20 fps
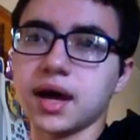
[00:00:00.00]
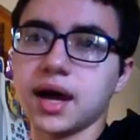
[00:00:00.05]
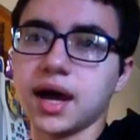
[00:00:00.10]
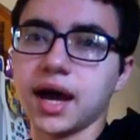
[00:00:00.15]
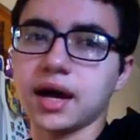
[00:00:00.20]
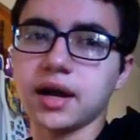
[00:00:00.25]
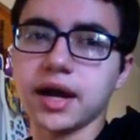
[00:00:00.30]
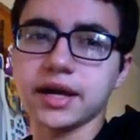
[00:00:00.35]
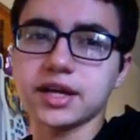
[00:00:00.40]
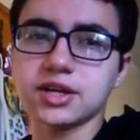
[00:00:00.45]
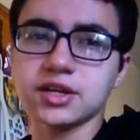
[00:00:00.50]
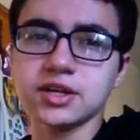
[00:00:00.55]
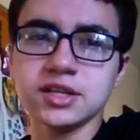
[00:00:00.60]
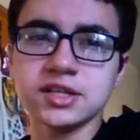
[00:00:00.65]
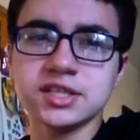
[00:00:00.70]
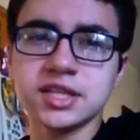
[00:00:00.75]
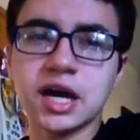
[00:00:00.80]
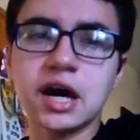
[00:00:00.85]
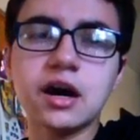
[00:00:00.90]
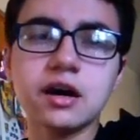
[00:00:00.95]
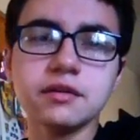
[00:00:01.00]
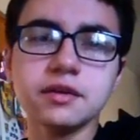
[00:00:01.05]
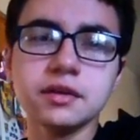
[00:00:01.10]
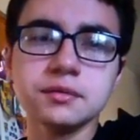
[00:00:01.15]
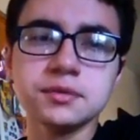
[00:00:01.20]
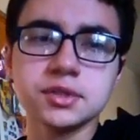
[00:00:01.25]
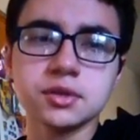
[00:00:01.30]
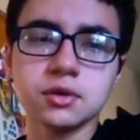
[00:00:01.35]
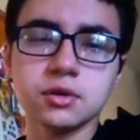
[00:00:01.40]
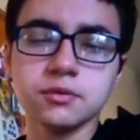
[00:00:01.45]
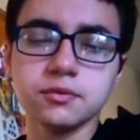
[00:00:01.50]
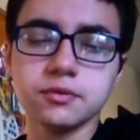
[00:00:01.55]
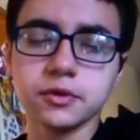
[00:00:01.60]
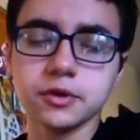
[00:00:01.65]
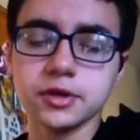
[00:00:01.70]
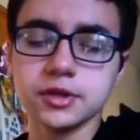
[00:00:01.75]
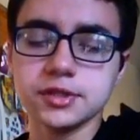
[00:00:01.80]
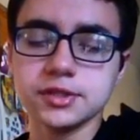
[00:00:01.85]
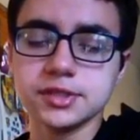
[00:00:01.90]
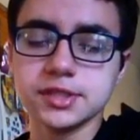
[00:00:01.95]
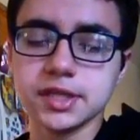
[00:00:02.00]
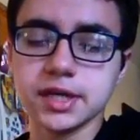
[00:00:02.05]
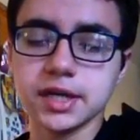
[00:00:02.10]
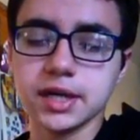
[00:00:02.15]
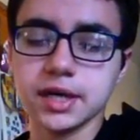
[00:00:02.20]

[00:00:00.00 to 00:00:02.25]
I couldn't tell if he was going for his